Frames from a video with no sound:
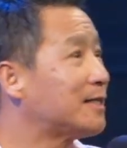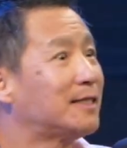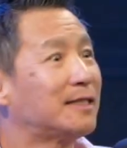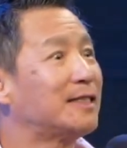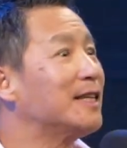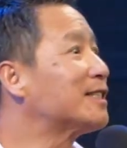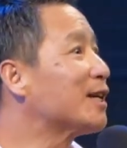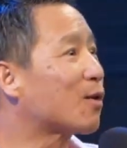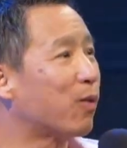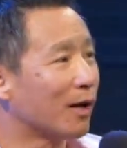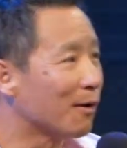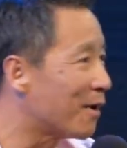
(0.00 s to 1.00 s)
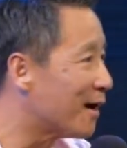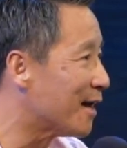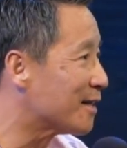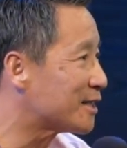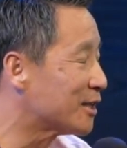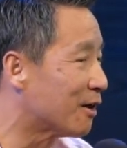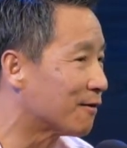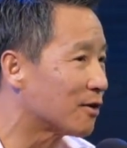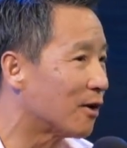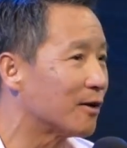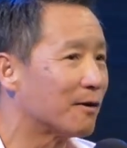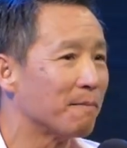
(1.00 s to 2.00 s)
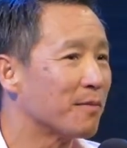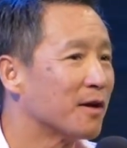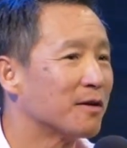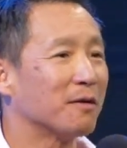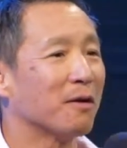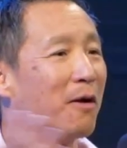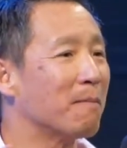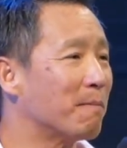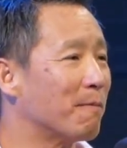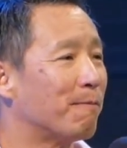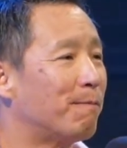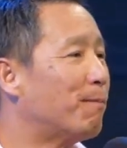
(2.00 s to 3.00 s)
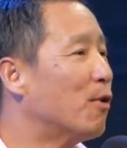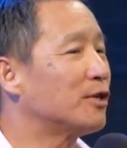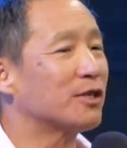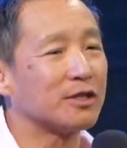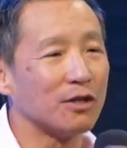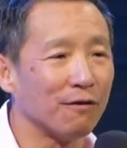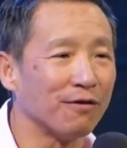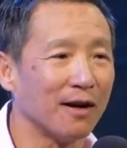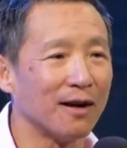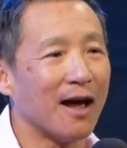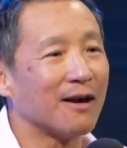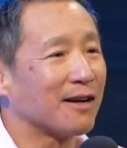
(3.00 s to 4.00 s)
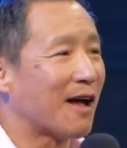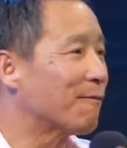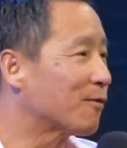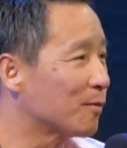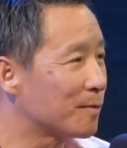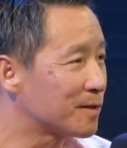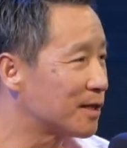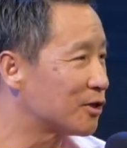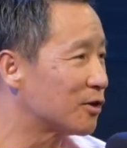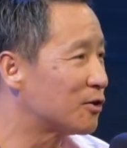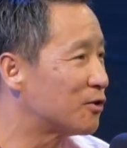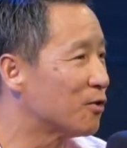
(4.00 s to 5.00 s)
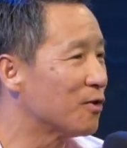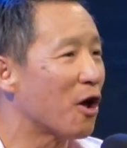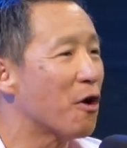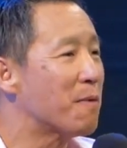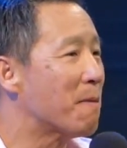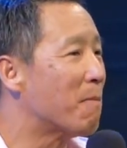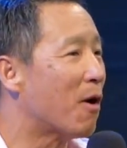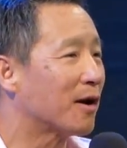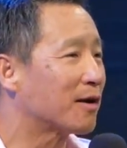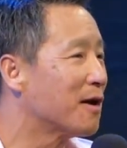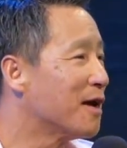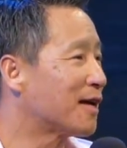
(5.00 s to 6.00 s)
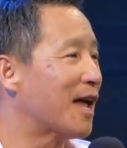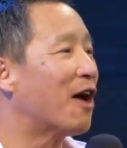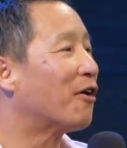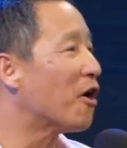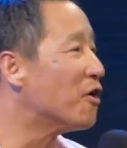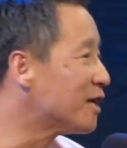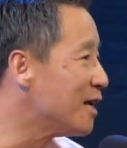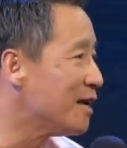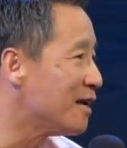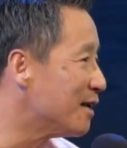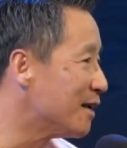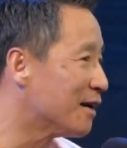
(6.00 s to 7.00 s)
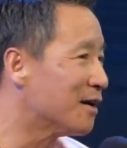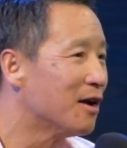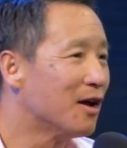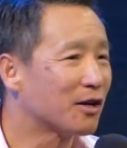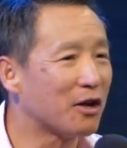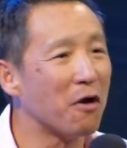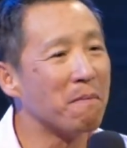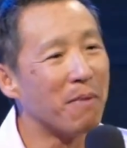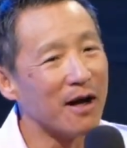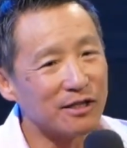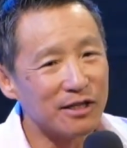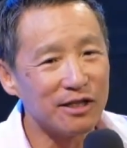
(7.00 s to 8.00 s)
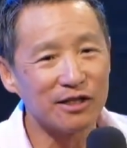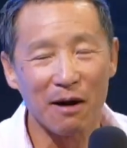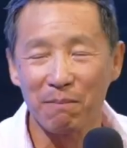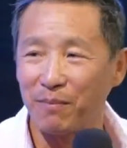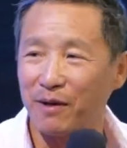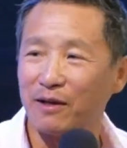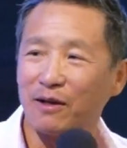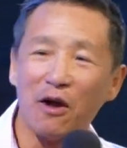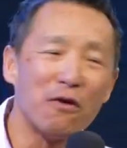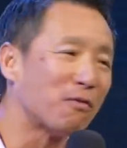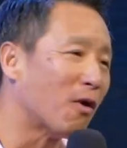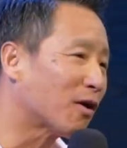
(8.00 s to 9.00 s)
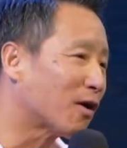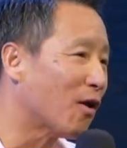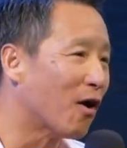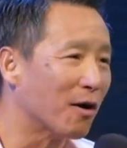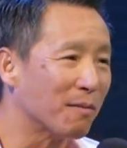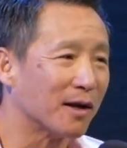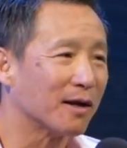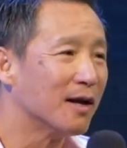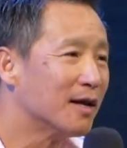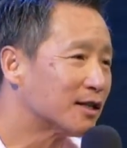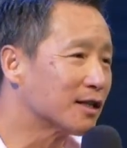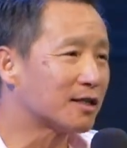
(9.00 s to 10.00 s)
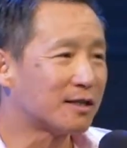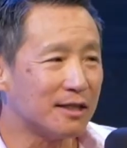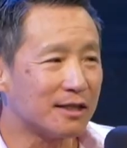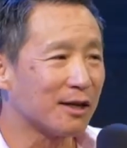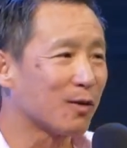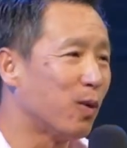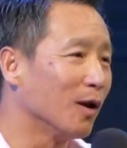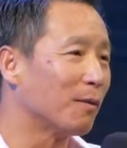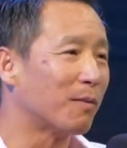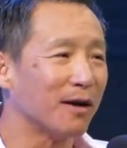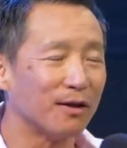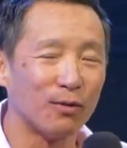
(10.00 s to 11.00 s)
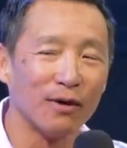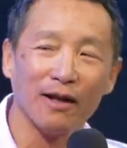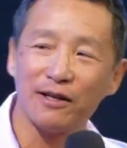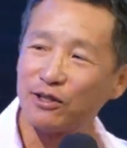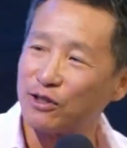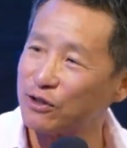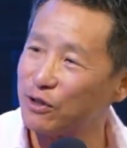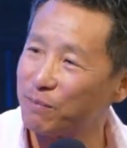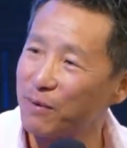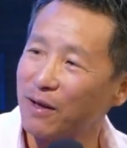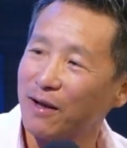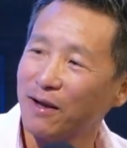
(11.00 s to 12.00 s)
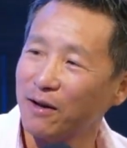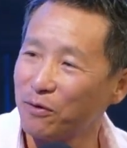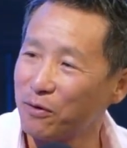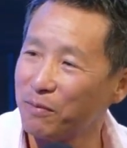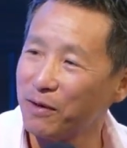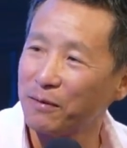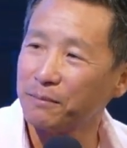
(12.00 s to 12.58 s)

disequilibrate ourselves, like put yourself in an uncomfortable position, do an open mic karaoke, go bungee jumping, go rock climbing, just disequilibrate the relationship a little bit.